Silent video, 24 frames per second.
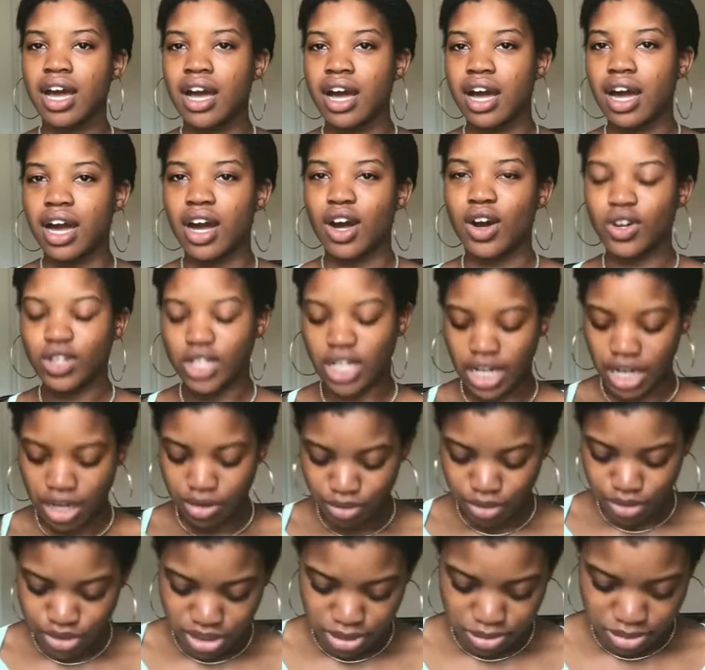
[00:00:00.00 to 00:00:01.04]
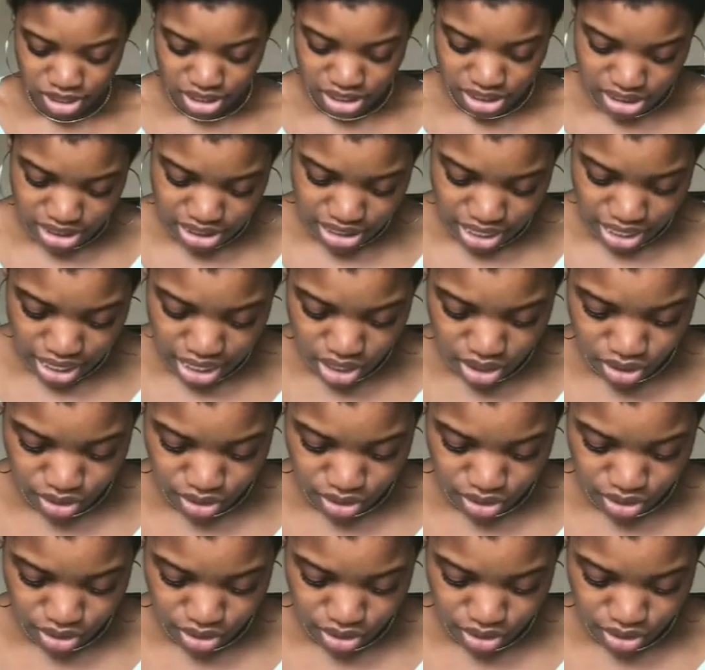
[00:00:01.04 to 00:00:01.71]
Hold on, I wrote some of these down.